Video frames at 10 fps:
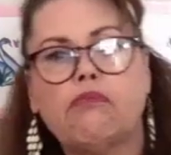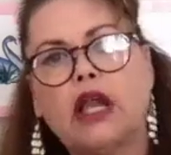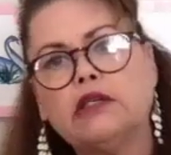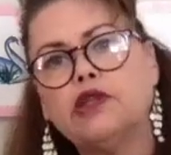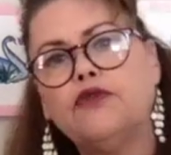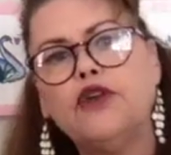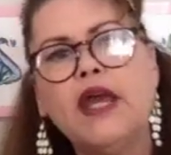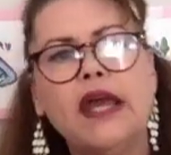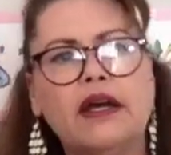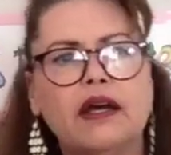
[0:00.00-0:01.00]
So if you
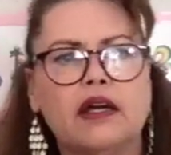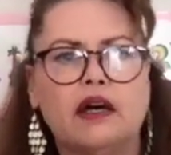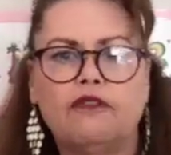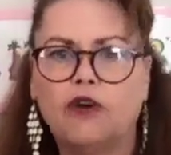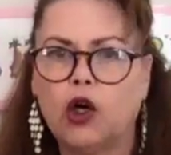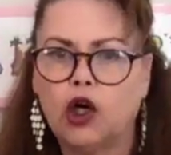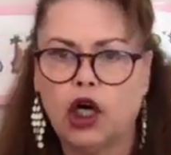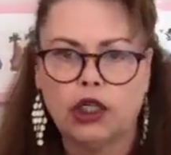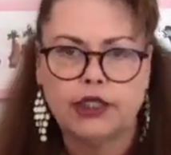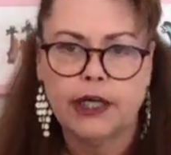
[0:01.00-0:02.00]
can't cut off all
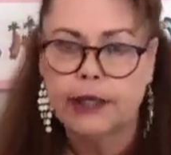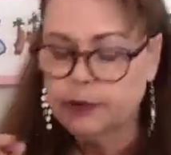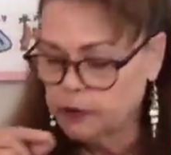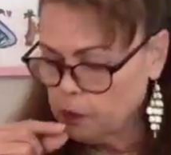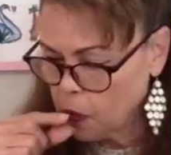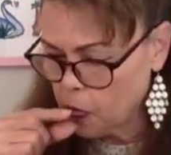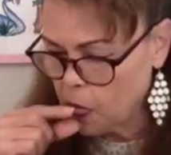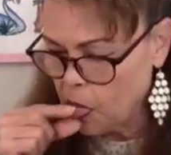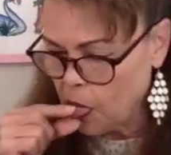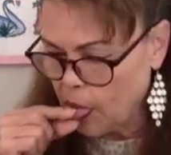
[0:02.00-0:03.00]
contact,
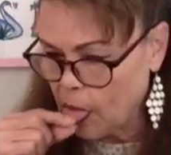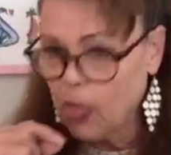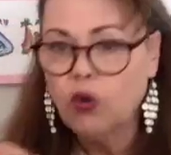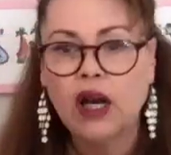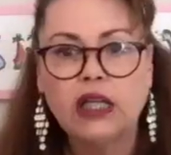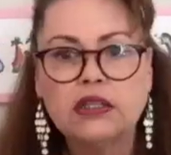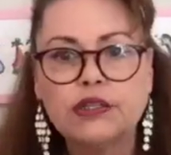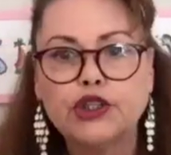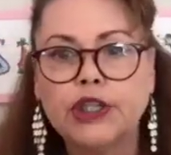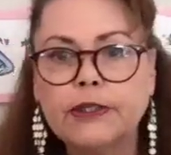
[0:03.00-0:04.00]
what I
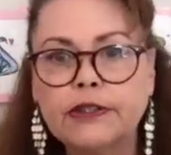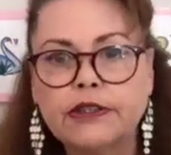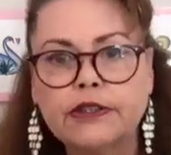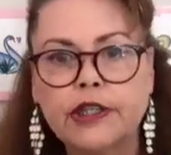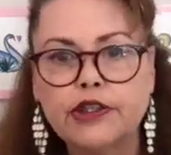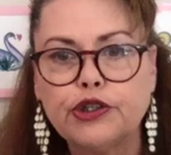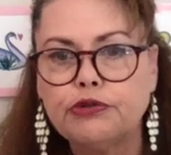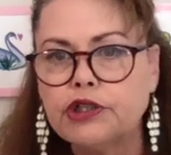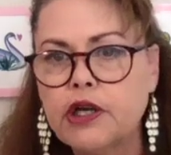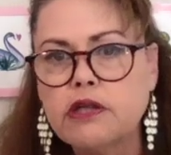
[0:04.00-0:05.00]
suggest is that you
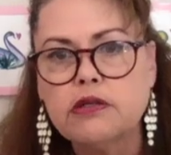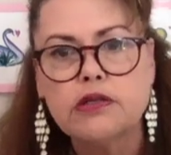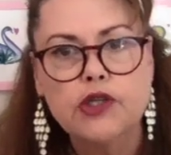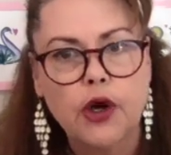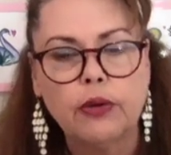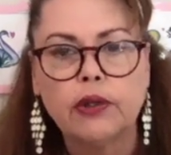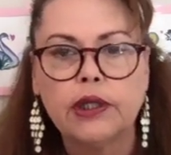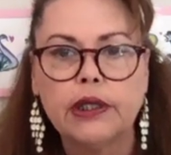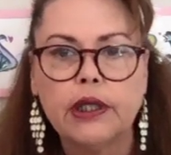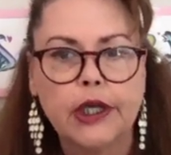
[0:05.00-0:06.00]
just
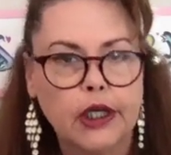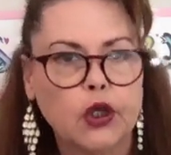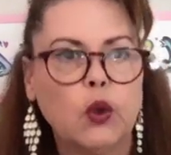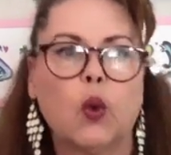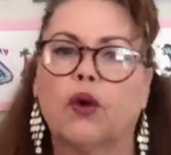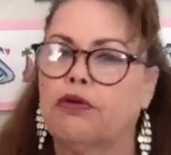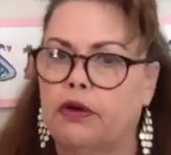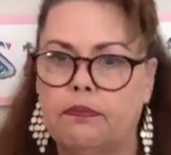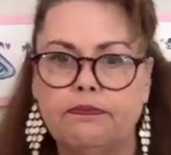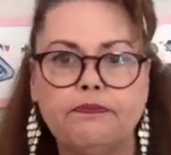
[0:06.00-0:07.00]
totally ignore
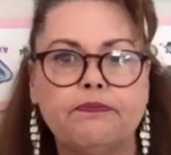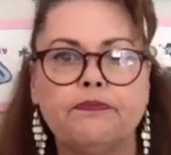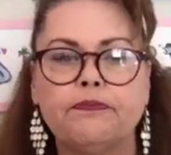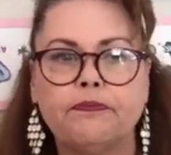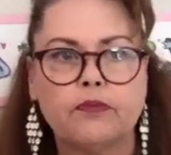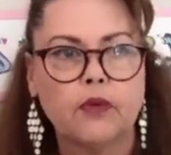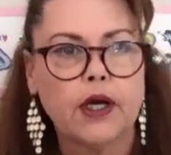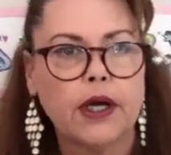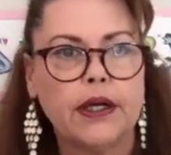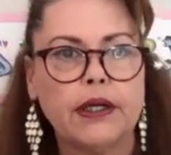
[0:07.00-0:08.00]
them.
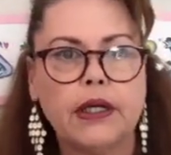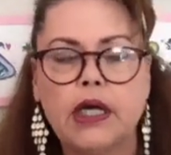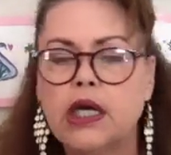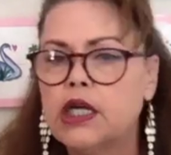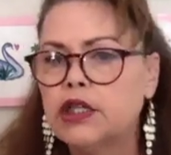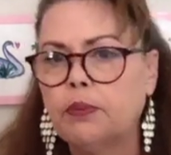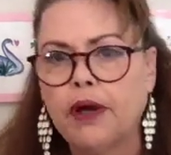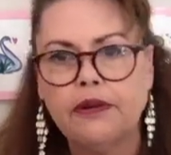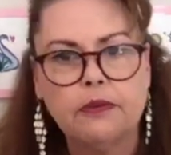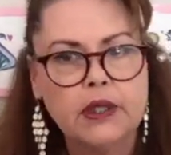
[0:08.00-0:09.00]
Okay? Don't
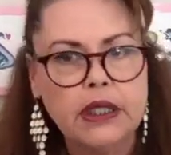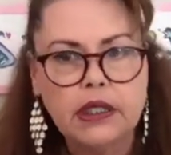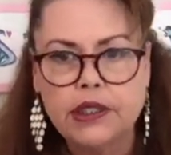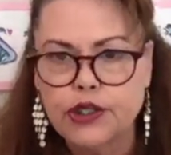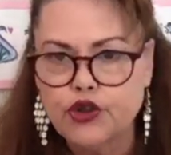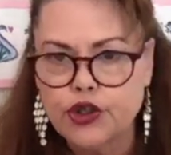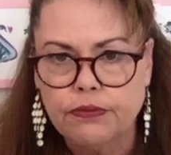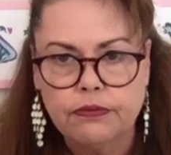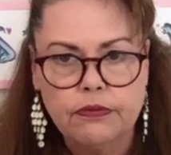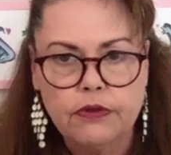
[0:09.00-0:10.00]
pay them any
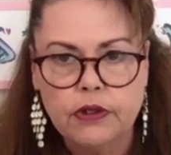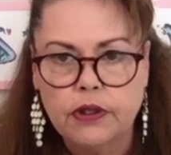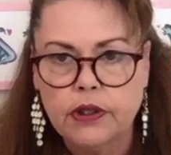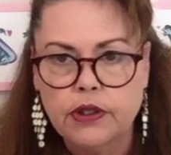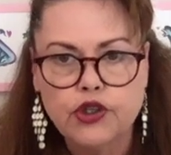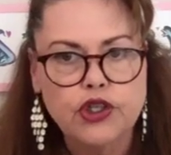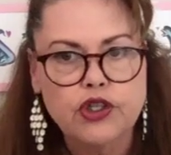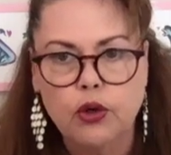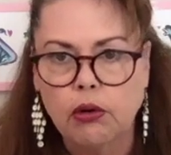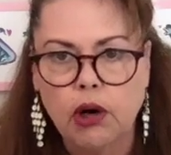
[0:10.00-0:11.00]
attention. Just
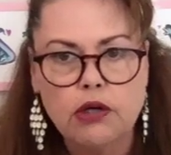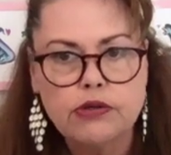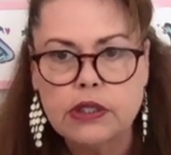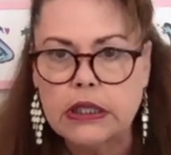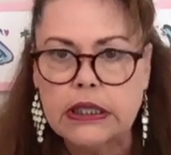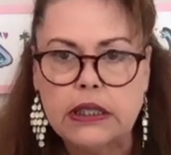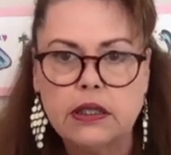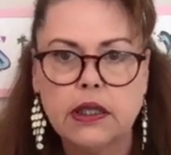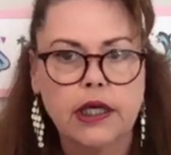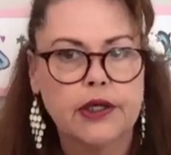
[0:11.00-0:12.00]
grossly
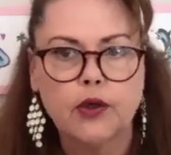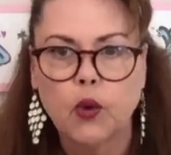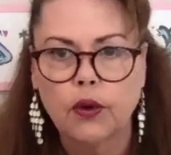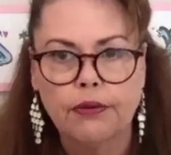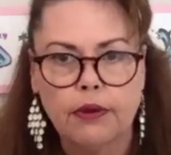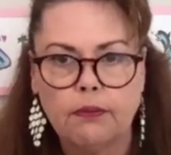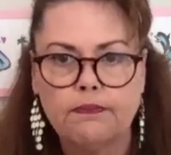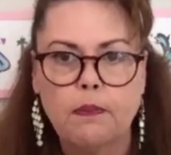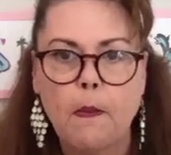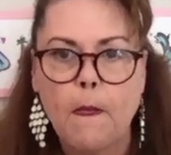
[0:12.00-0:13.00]
ignore them.
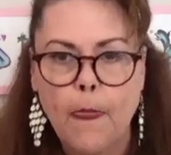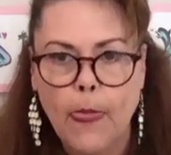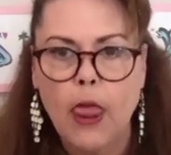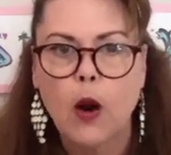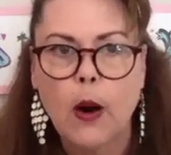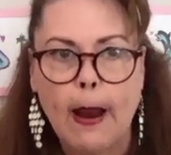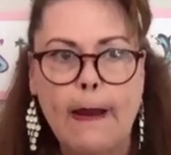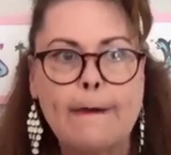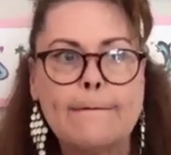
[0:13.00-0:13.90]
Okay?